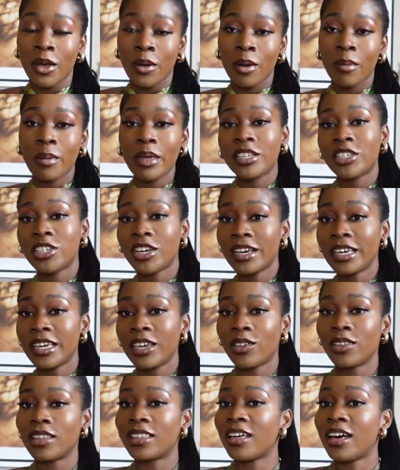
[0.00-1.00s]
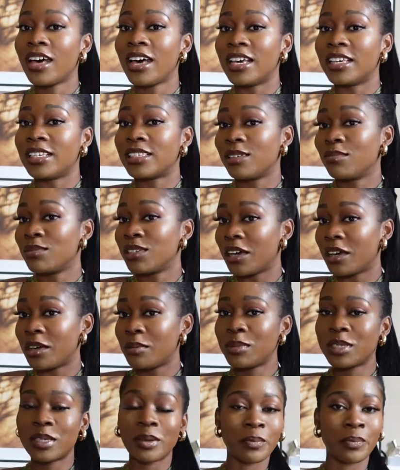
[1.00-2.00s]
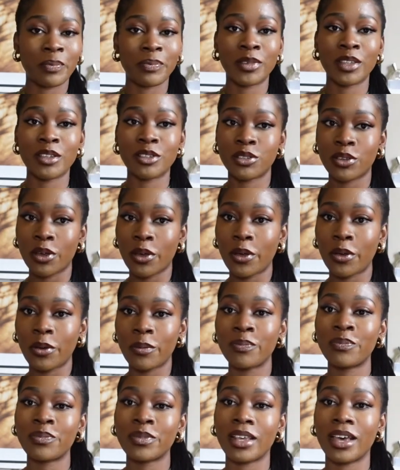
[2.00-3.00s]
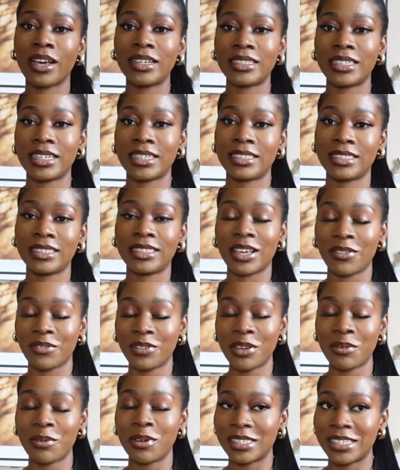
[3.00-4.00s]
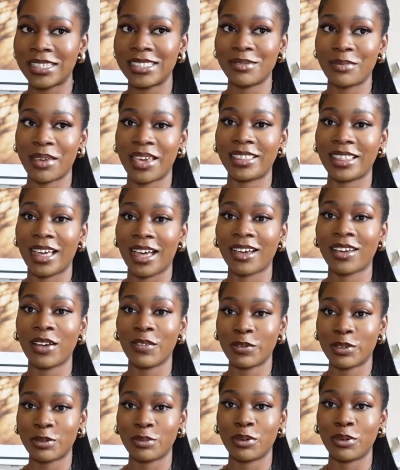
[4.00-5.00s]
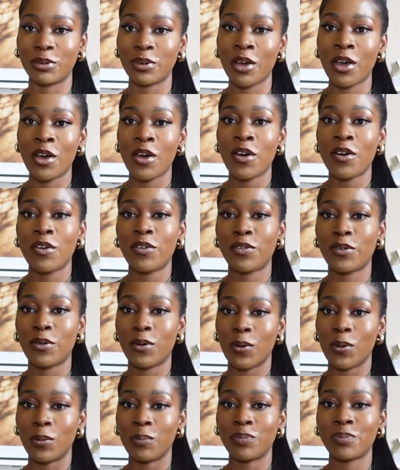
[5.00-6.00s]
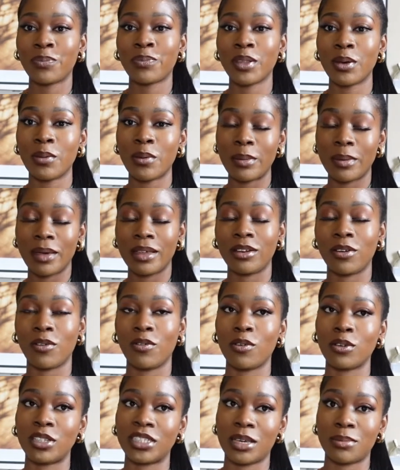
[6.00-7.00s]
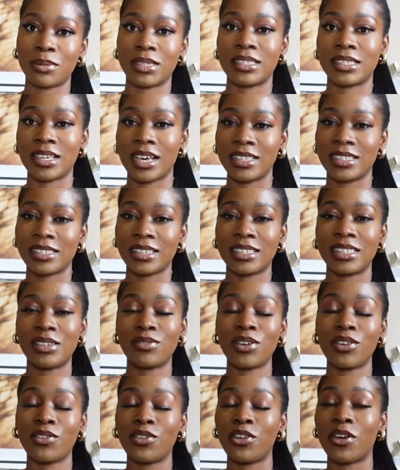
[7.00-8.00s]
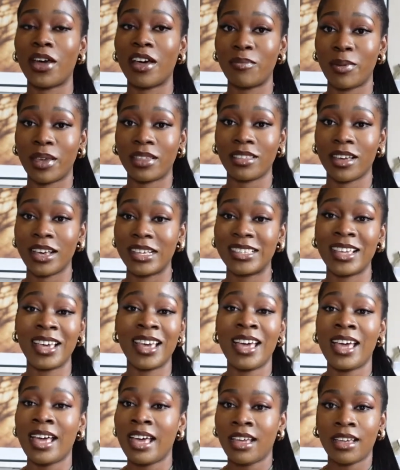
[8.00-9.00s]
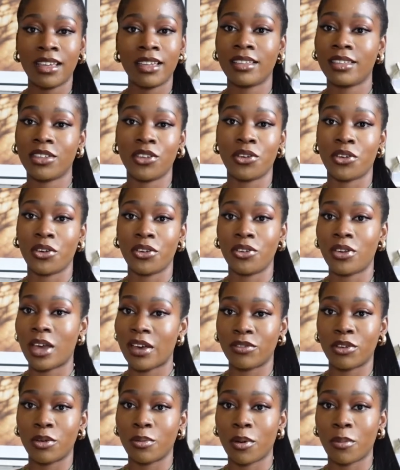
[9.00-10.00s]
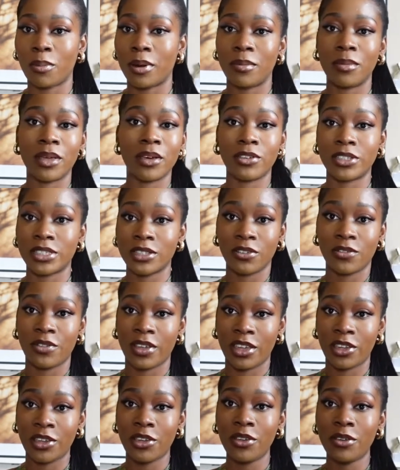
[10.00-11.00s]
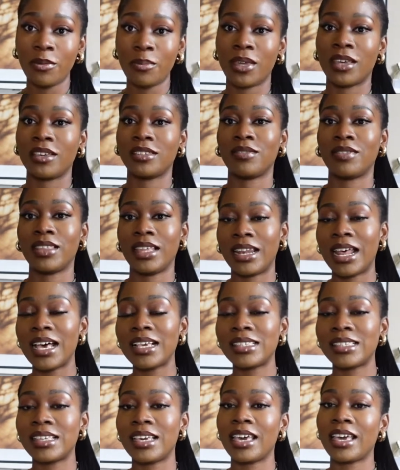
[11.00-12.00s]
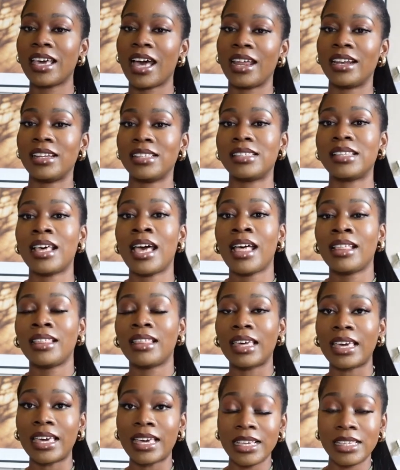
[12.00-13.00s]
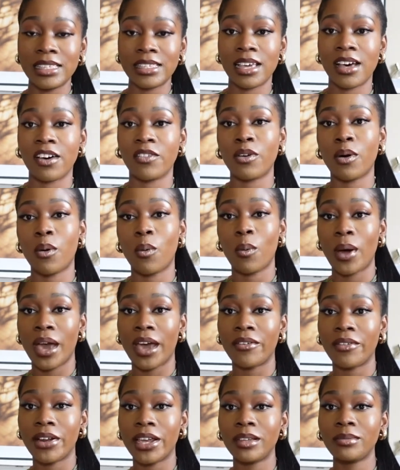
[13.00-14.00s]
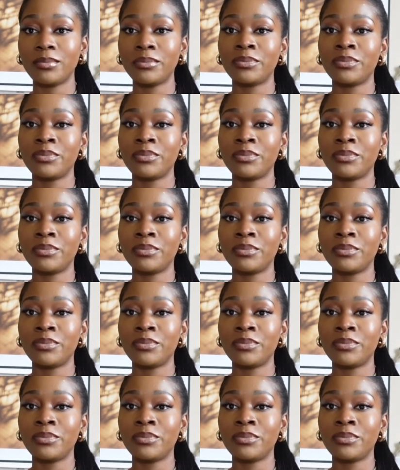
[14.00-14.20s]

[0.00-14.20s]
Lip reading: a bit chunky on the thighs sometimes. So I definitely wanted to make that comfortable for women of all shapes and sizes, because even if you don't have big thighs, you know, you have no problem. It'll still fit you because of the elastic and it's the ease of wearing.